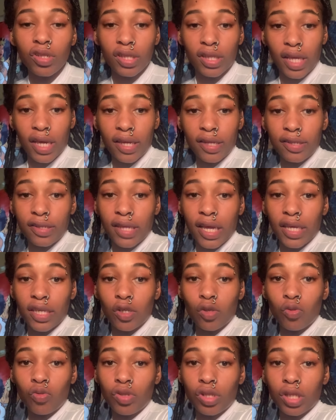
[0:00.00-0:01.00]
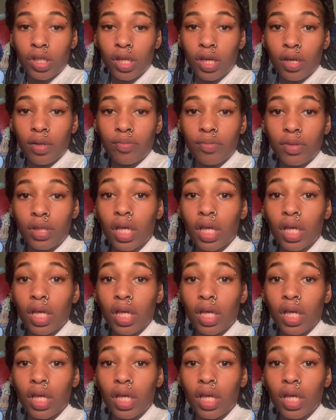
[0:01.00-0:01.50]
things that used to,